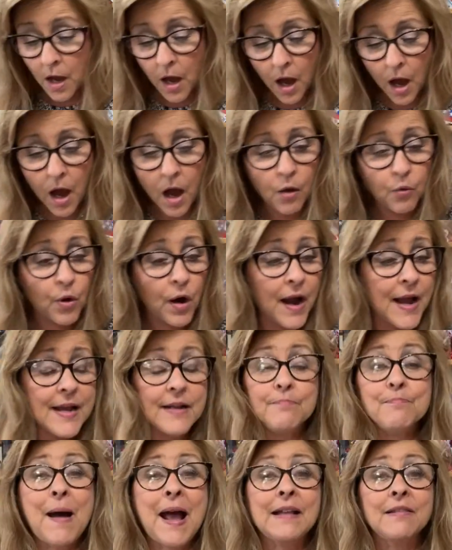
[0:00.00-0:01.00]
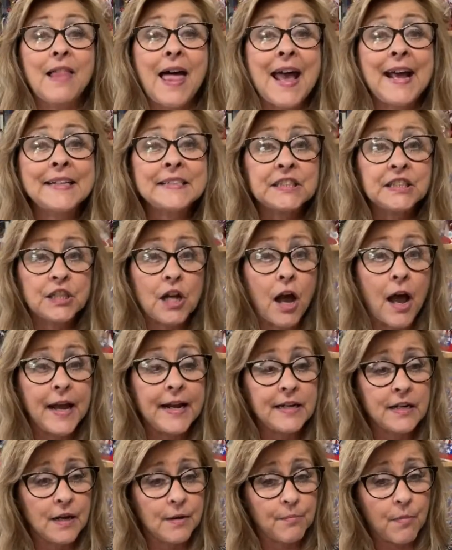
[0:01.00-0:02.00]
All right, my last
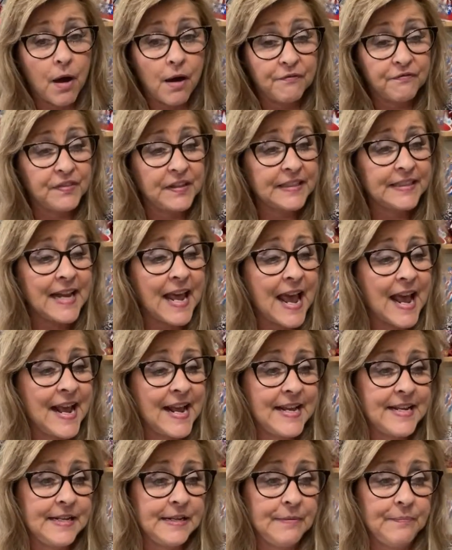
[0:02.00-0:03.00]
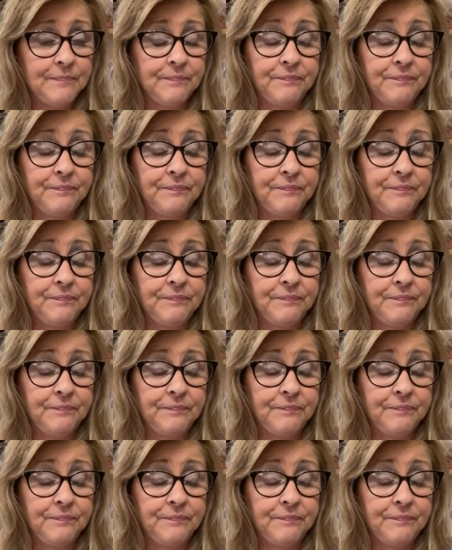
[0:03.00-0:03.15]
item of the day